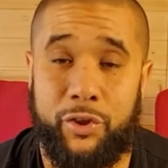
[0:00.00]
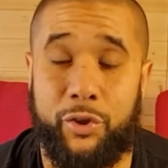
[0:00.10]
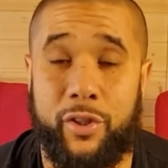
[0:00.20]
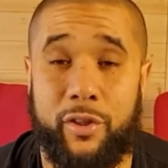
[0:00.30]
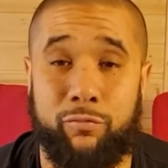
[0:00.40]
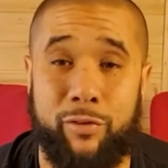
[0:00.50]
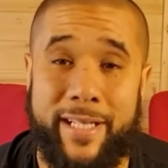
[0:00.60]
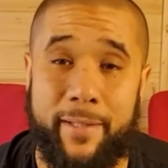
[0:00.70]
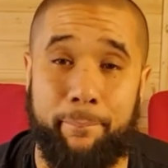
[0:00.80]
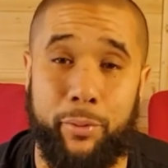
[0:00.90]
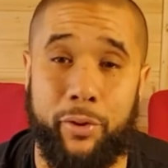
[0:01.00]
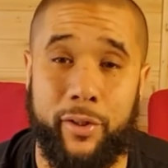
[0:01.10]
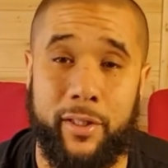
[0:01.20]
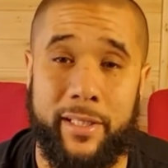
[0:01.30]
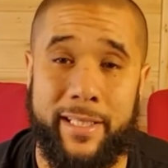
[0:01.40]
You can read a
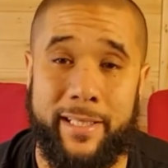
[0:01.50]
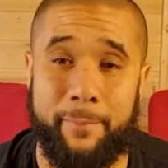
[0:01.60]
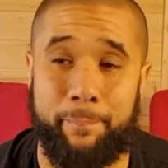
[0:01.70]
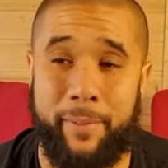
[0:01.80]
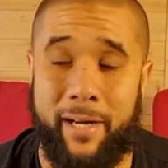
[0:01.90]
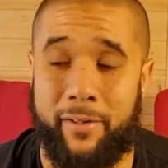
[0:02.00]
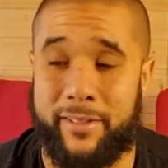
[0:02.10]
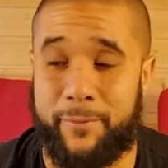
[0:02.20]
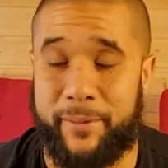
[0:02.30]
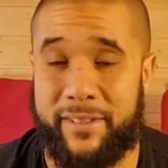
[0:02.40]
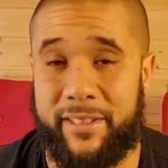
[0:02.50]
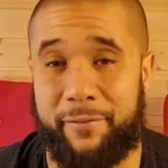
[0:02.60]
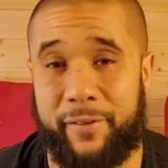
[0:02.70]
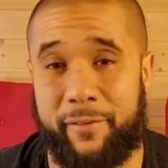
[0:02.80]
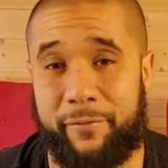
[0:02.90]
book in about a
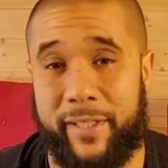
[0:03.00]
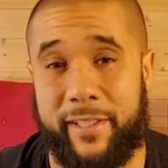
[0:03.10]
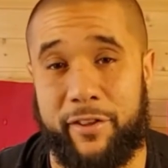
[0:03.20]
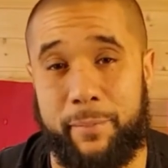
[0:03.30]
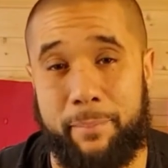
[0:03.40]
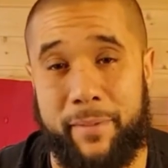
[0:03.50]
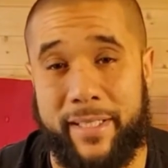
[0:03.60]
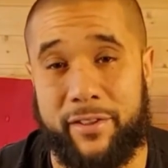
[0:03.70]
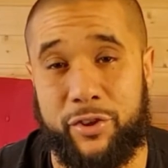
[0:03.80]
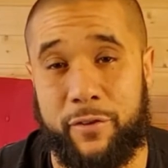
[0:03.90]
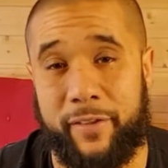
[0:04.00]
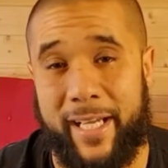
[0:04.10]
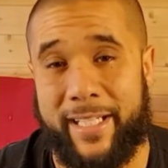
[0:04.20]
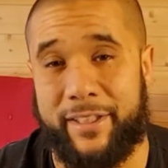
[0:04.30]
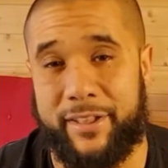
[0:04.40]
specific thing that you've been meaning to for
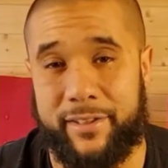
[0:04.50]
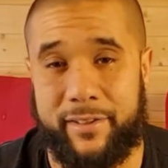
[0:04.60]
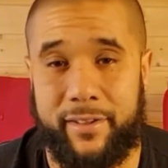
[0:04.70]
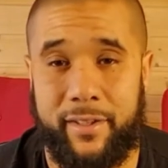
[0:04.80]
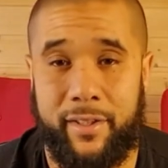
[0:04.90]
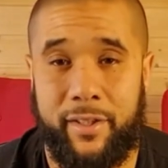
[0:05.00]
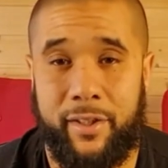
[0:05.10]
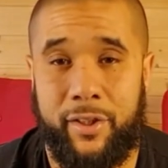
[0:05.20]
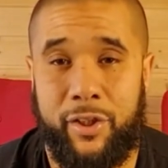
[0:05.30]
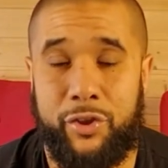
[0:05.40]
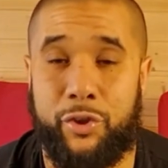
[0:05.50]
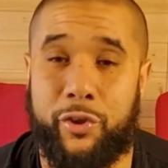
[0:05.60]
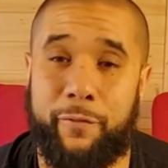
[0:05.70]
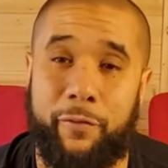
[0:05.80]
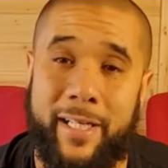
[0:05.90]
ages. You
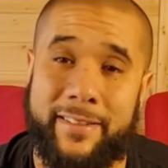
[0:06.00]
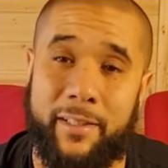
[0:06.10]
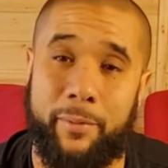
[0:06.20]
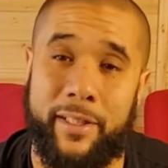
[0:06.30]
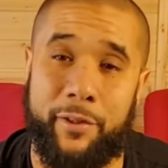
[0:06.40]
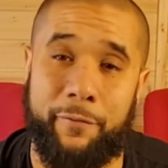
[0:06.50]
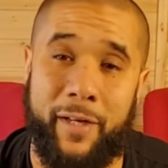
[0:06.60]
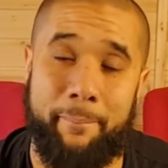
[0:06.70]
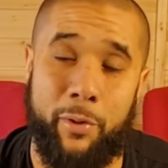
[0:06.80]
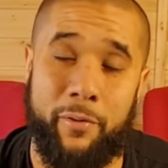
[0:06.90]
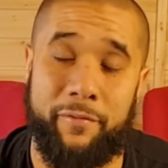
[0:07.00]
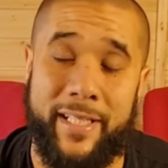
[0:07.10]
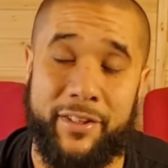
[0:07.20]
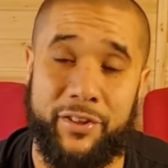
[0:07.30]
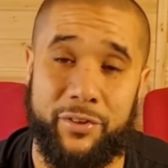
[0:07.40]
can find someone that you find
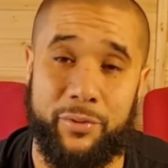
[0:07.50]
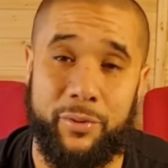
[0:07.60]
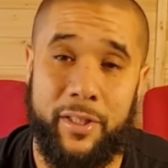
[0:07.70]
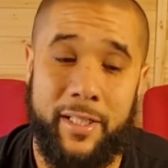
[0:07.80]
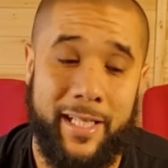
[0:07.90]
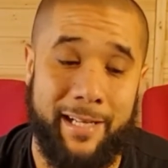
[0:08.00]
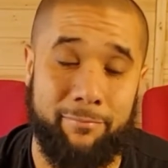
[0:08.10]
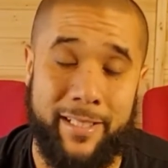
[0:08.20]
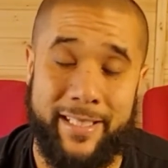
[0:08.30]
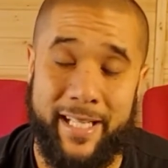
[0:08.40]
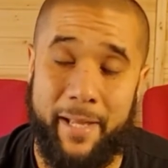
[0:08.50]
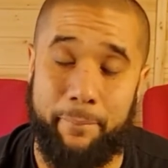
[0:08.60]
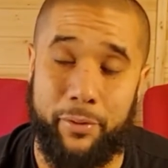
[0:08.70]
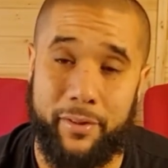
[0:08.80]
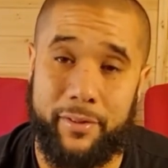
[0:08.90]
motivational and read their
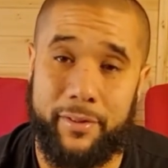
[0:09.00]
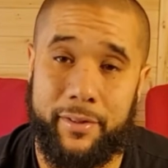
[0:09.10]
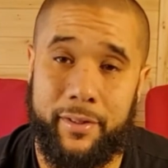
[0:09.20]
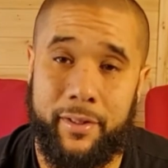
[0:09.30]
book.